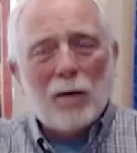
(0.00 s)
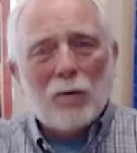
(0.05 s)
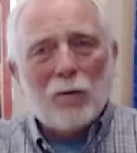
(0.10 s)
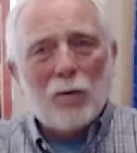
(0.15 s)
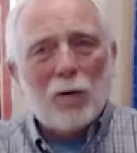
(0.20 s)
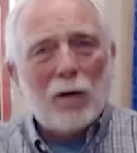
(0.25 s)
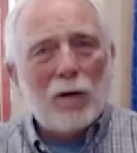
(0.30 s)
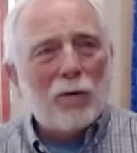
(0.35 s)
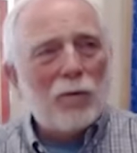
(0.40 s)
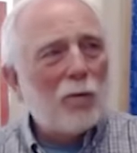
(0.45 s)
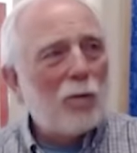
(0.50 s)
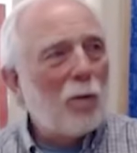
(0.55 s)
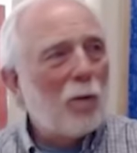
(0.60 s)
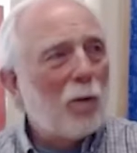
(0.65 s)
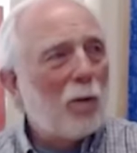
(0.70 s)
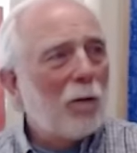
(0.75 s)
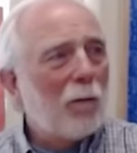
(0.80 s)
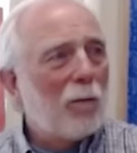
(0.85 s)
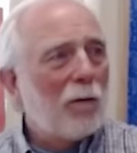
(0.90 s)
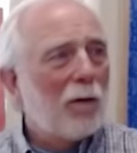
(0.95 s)

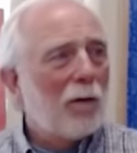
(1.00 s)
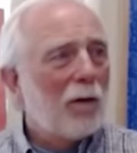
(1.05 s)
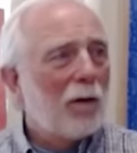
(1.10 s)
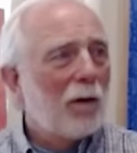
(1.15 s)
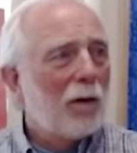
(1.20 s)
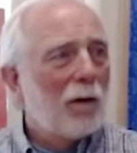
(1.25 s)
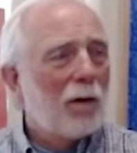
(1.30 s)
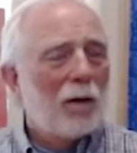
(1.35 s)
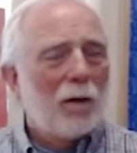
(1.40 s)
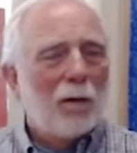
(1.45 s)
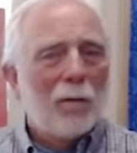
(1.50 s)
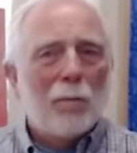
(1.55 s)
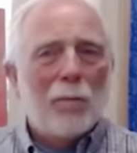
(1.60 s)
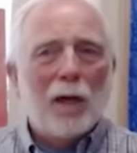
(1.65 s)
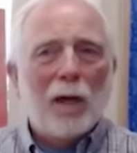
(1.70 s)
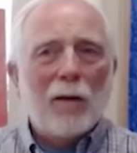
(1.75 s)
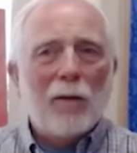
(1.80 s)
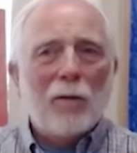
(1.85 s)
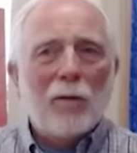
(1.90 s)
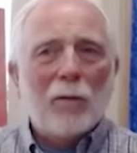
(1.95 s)
transformed
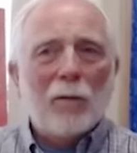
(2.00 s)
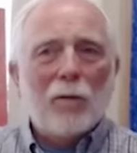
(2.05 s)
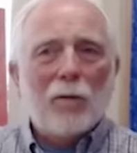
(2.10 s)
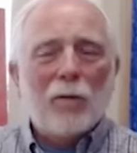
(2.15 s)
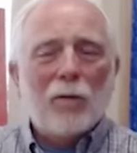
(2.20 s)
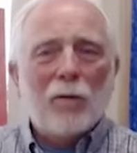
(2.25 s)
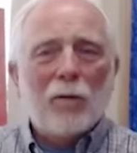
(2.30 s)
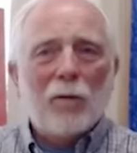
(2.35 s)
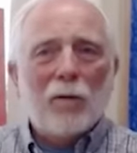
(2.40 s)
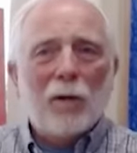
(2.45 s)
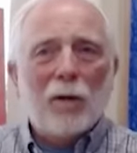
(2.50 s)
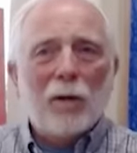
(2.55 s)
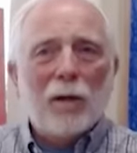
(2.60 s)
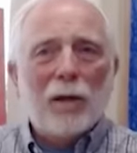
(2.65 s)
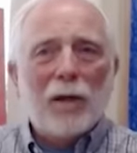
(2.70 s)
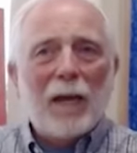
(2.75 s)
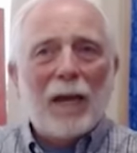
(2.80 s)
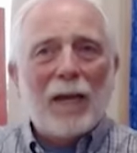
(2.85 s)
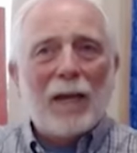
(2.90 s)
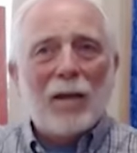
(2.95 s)
by the the
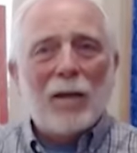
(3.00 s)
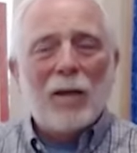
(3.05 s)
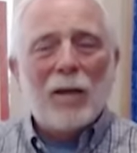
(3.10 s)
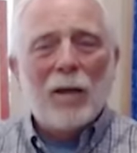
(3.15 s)
light